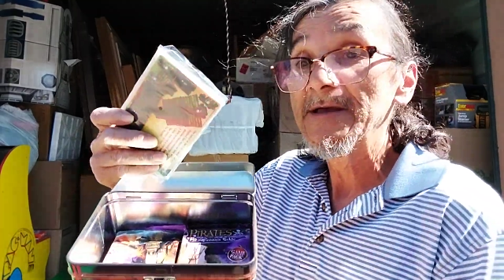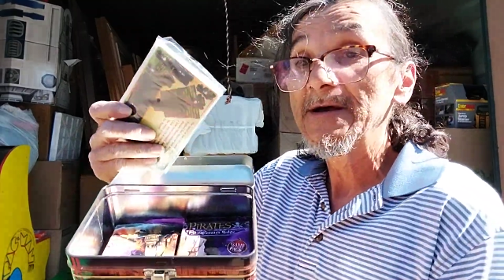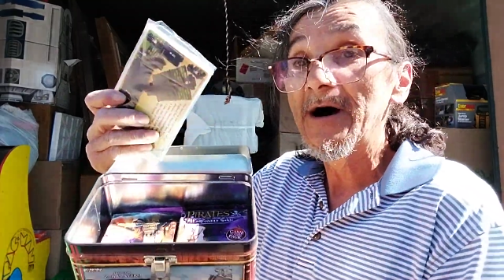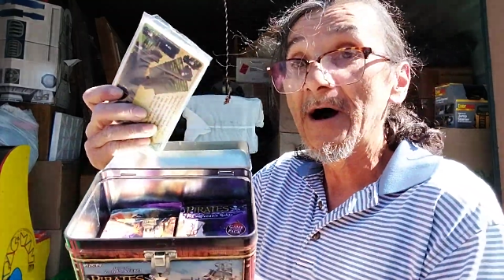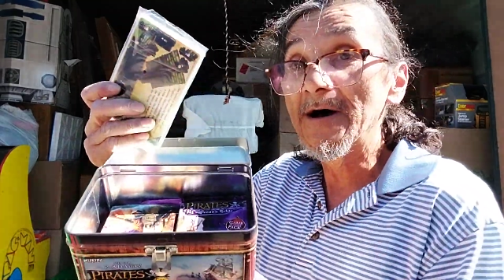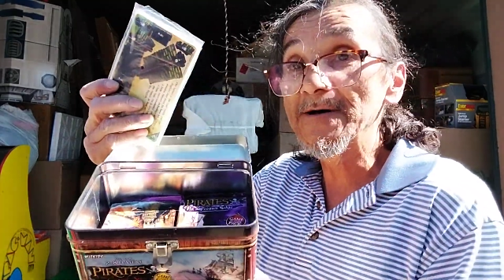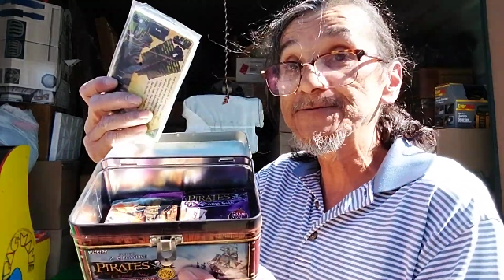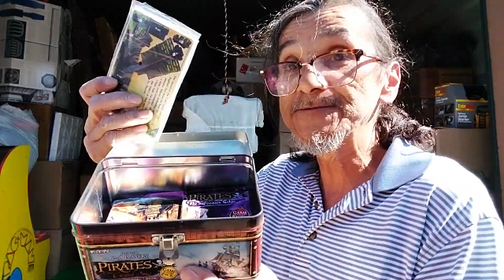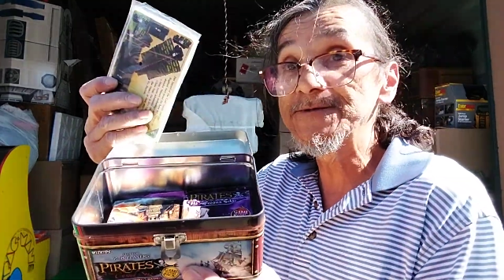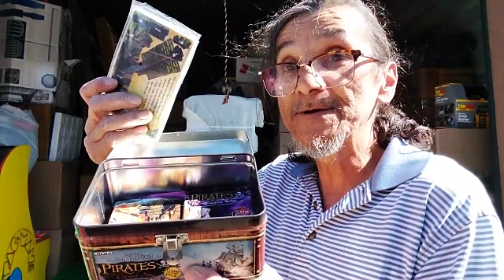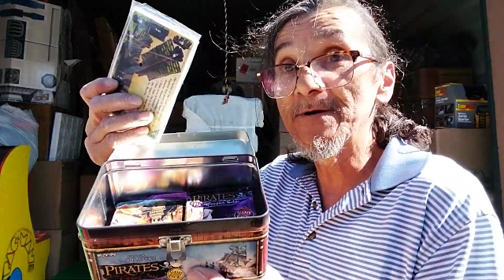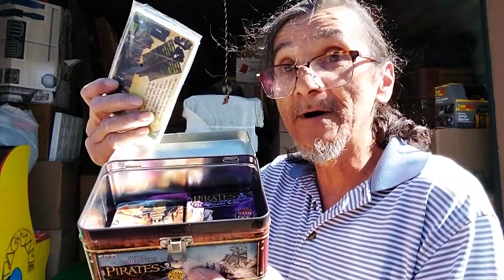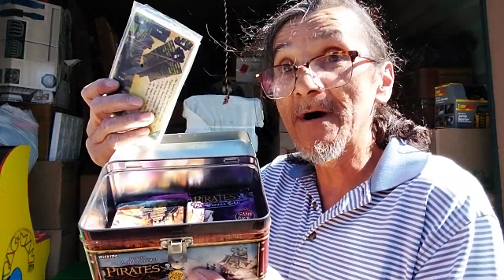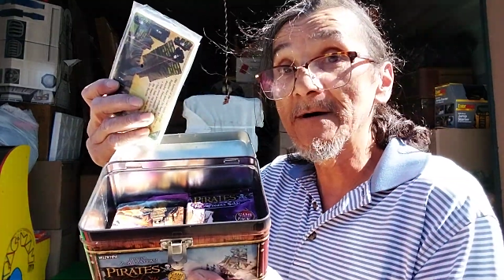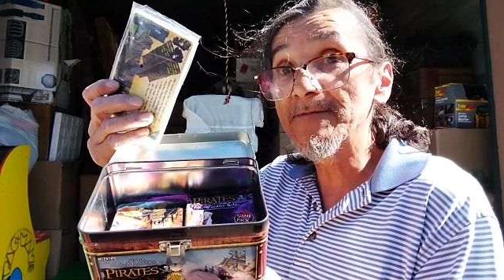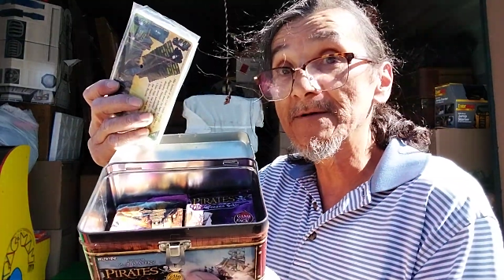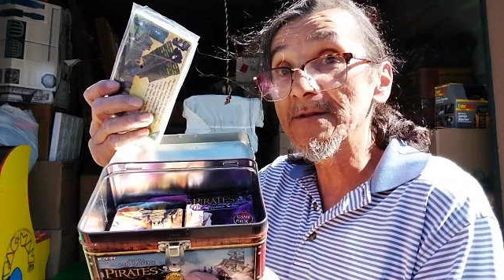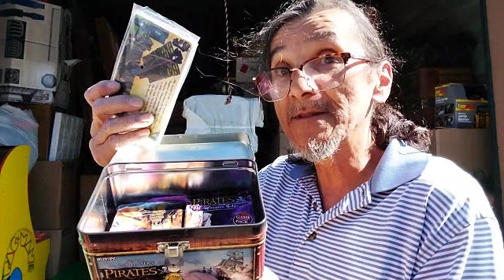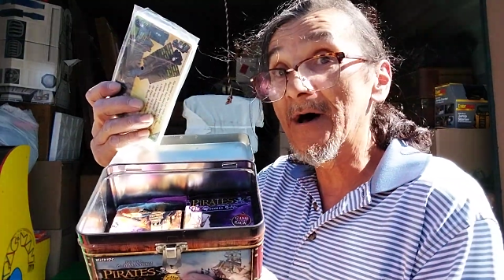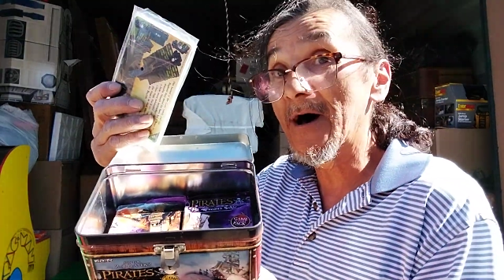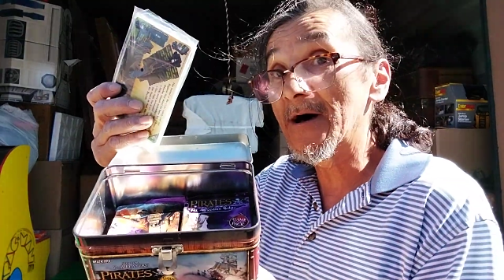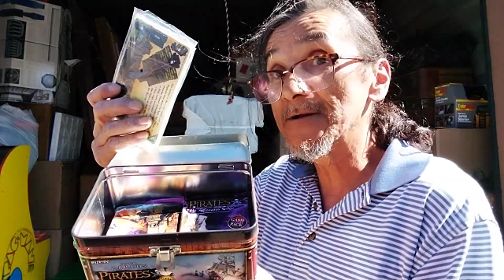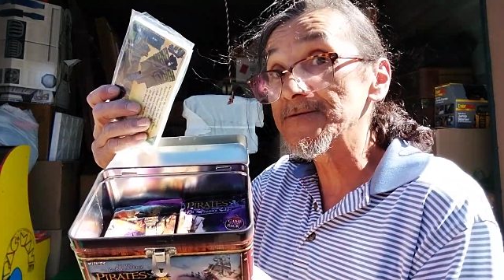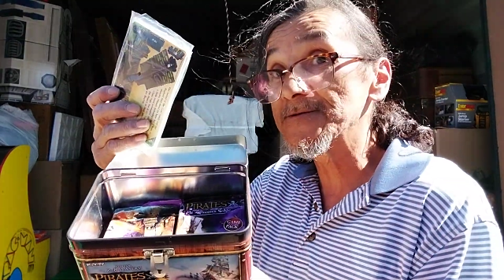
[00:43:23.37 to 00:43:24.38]
I still have a
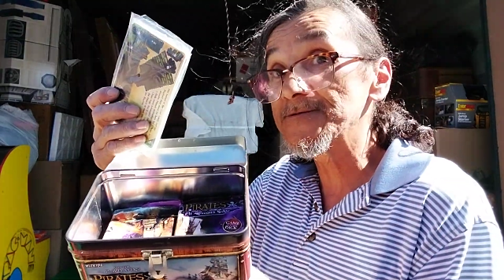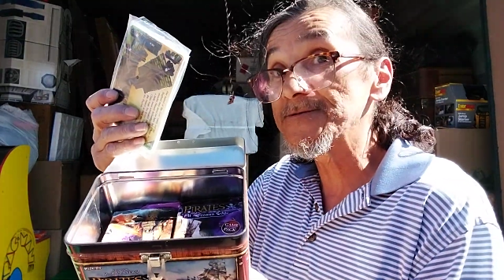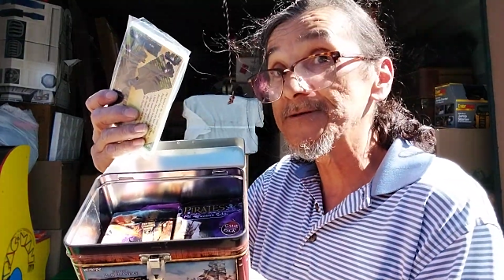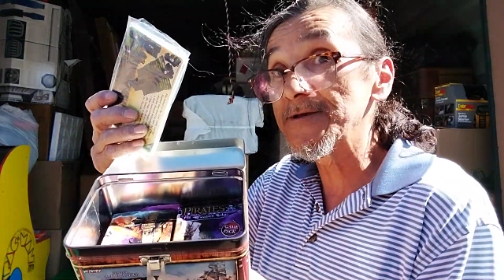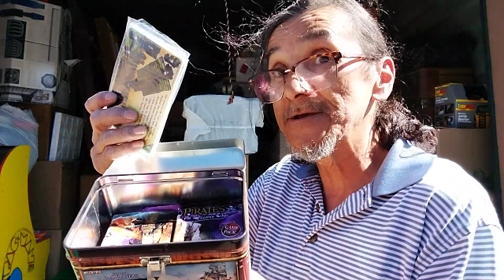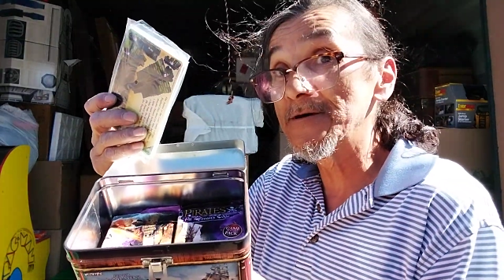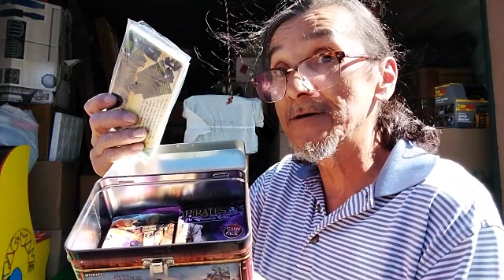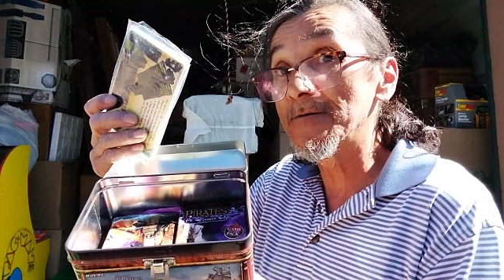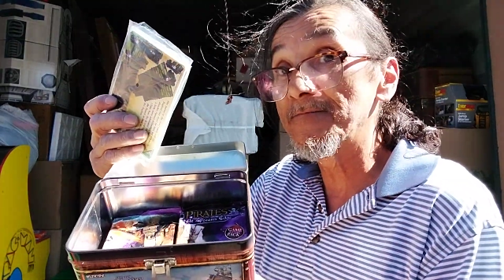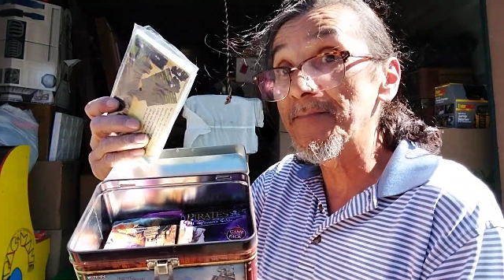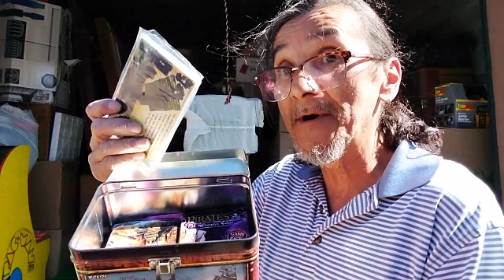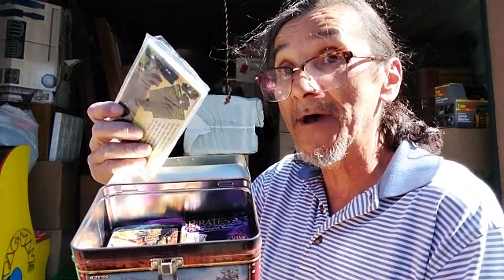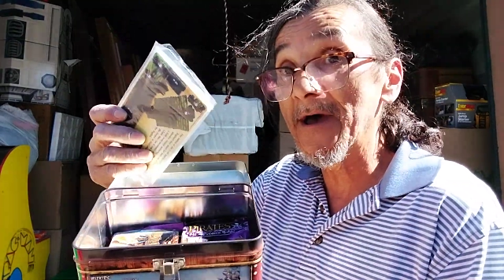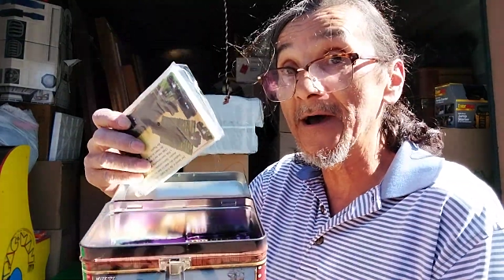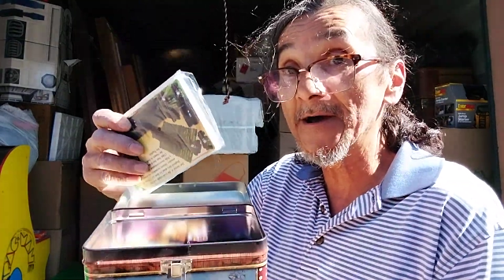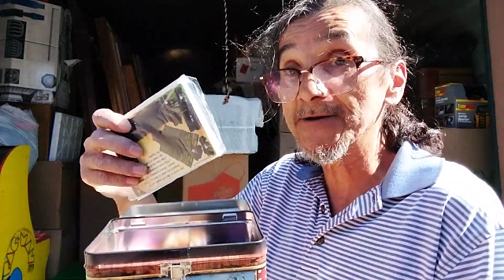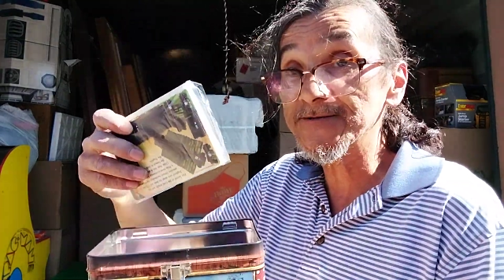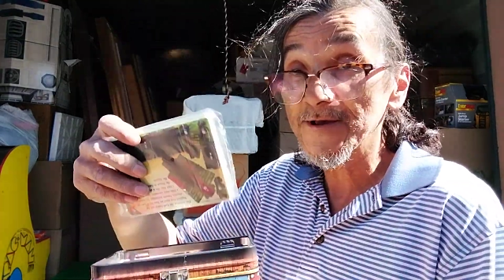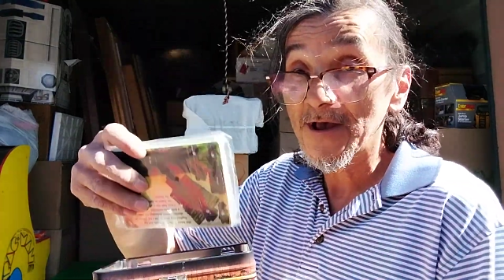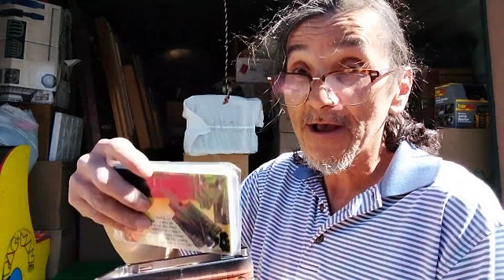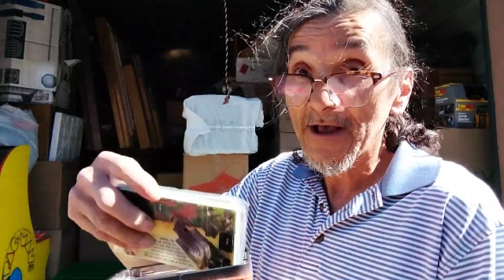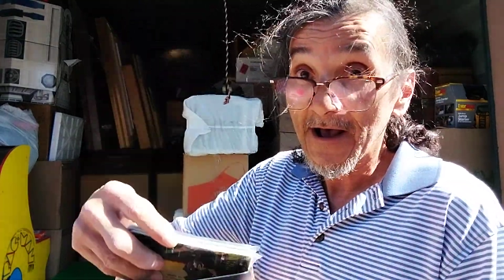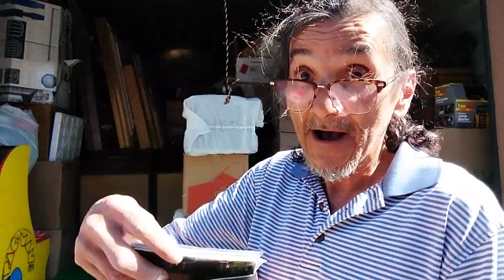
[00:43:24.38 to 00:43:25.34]
lot of sealed packs.